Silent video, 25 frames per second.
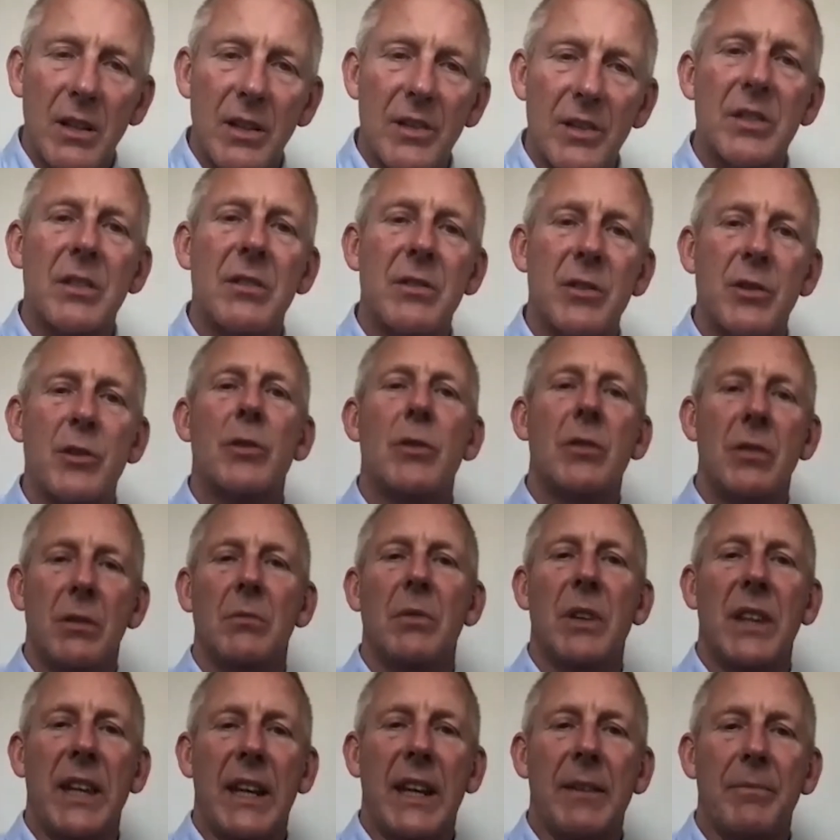to struggle
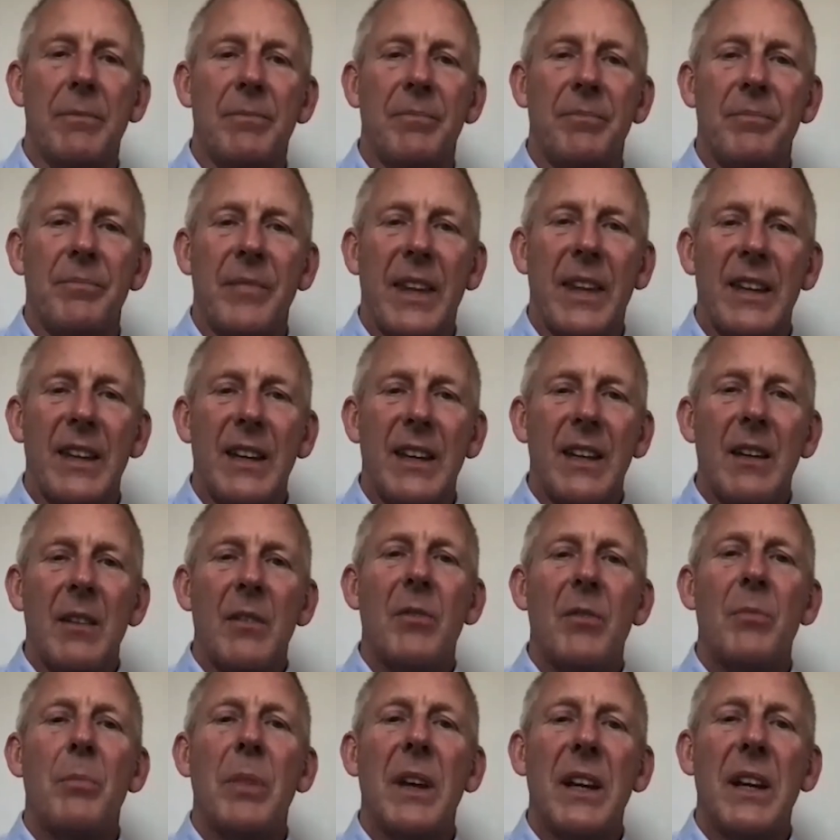with it.
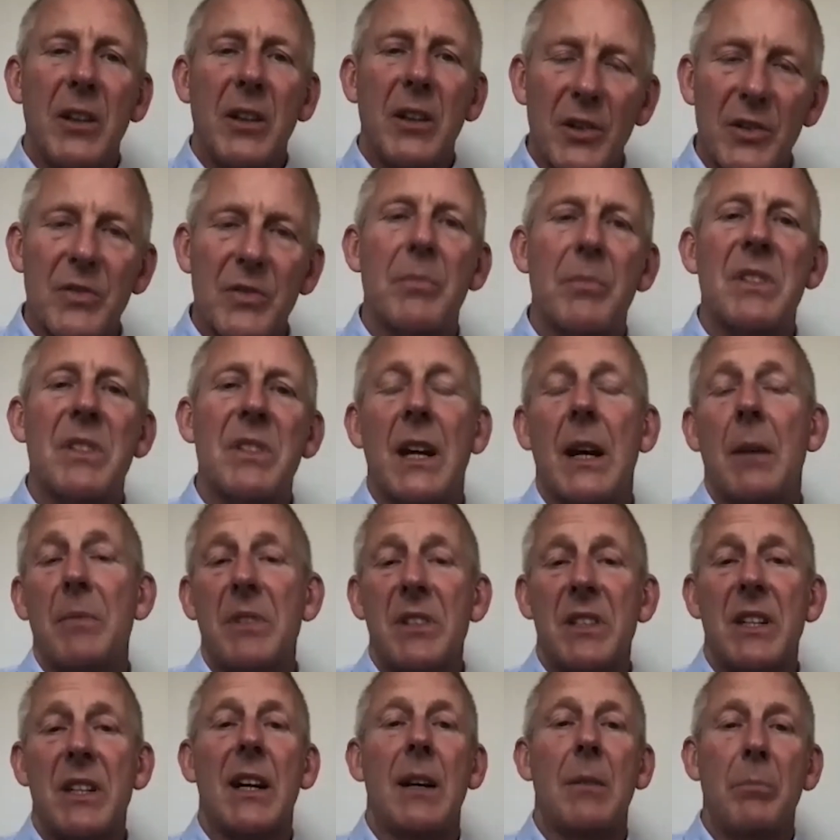Yeah. Because from time
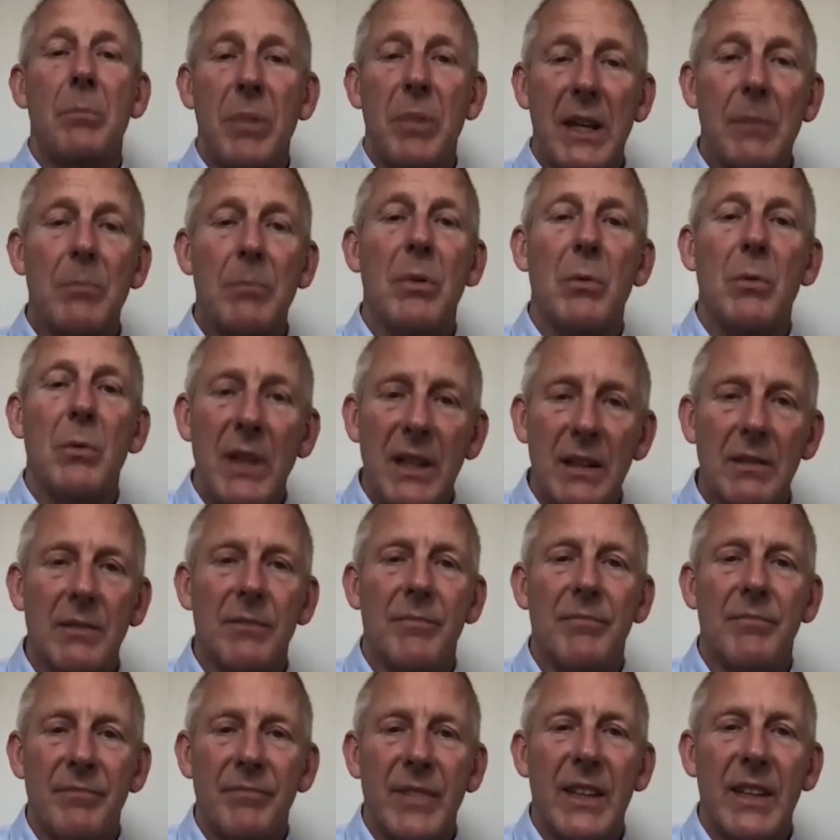to time, people
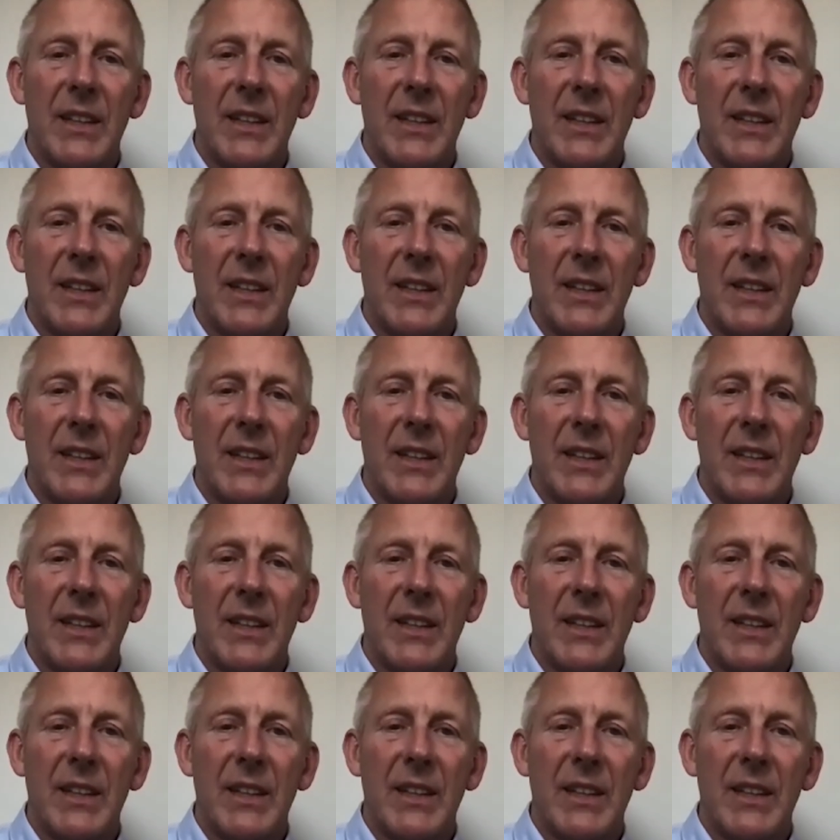will.